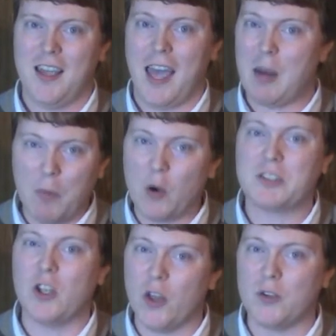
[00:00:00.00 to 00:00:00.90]
and
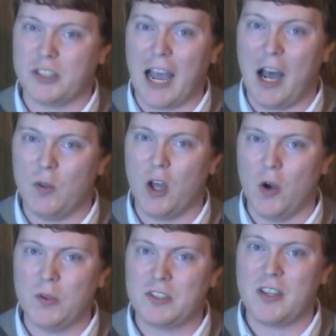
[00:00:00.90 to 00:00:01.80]
most of those
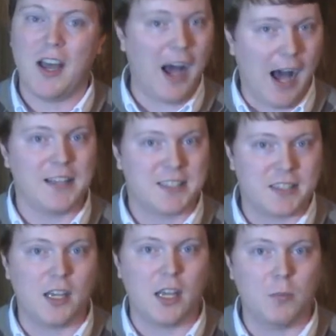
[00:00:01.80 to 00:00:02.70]
downloads on
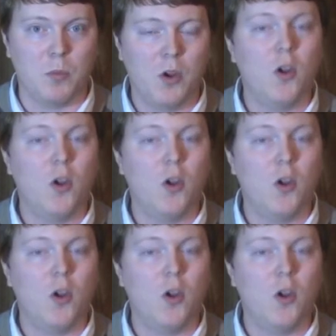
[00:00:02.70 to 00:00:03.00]
Steam